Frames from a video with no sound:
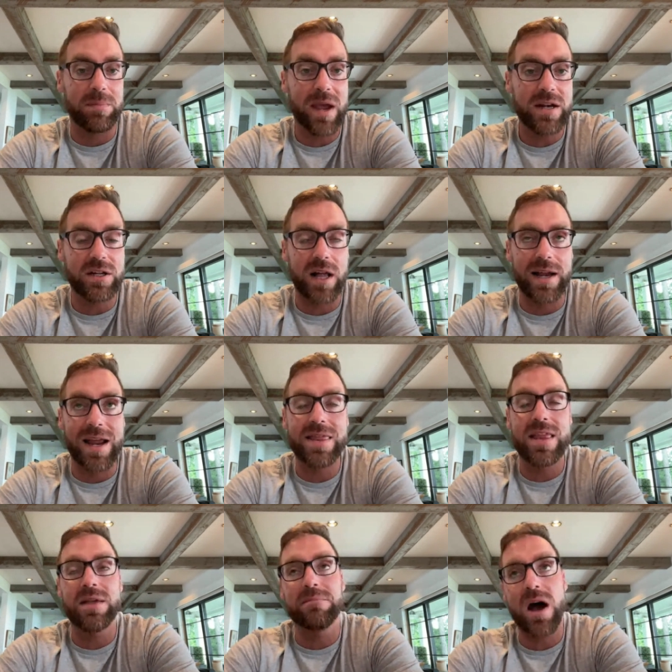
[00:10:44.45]
paid client. And
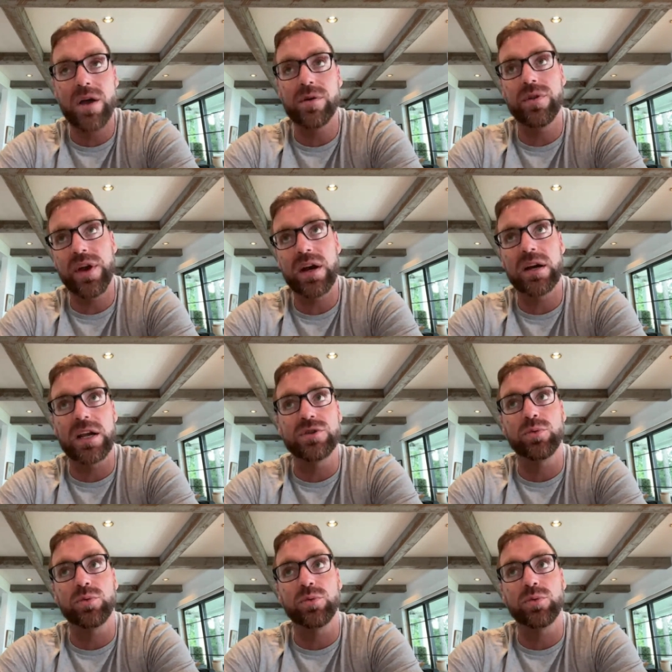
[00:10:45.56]
then the model there gets